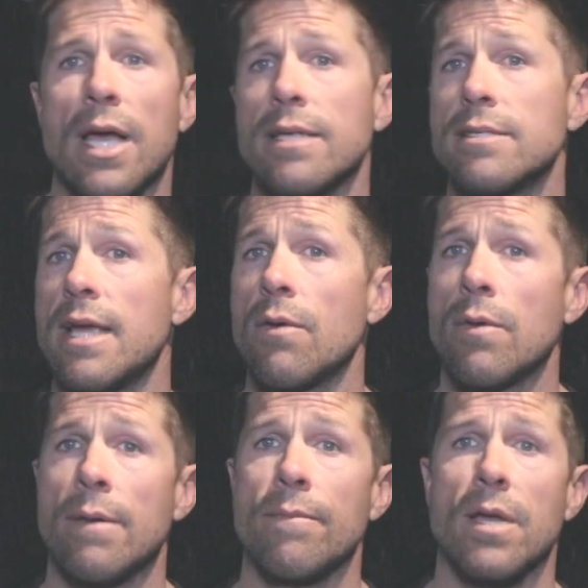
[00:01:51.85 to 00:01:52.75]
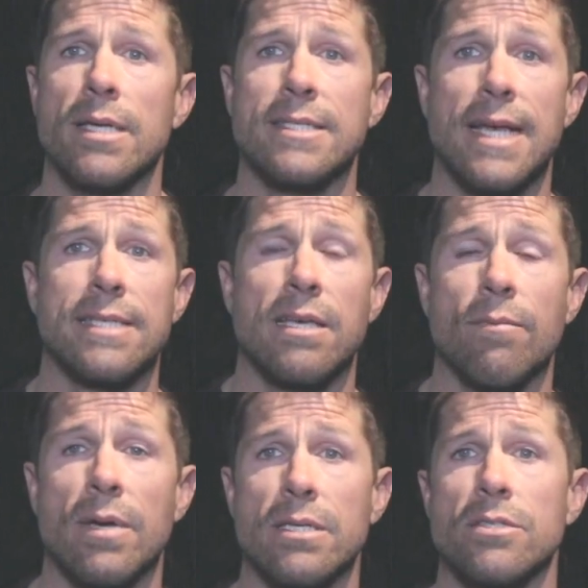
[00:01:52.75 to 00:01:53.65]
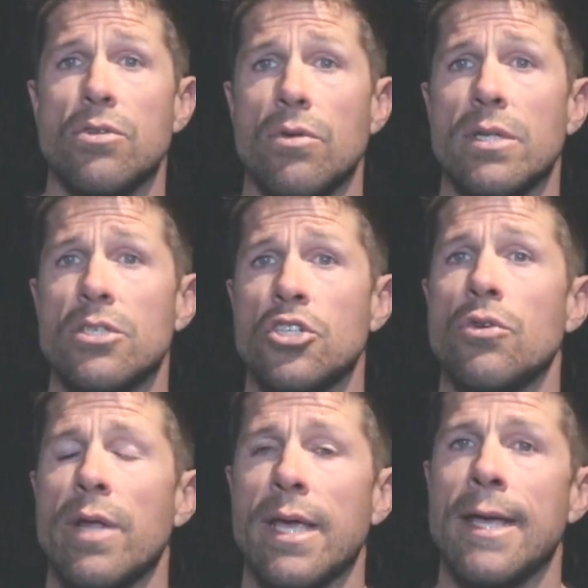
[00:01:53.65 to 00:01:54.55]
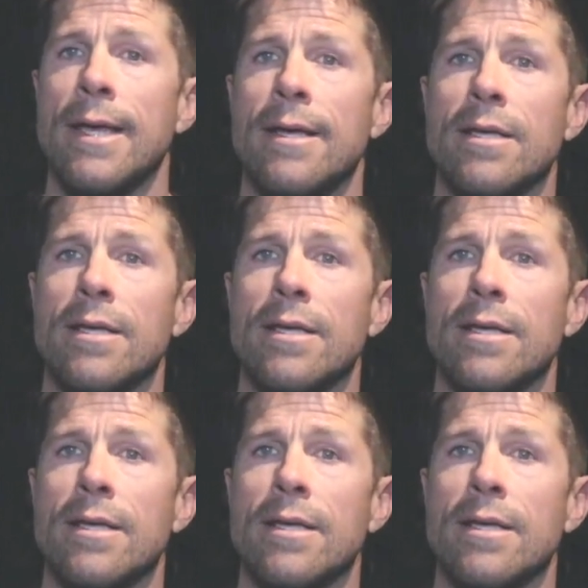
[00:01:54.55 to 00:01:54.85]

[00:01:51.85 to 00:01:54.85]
I could say when I'm assessing my students' shooting,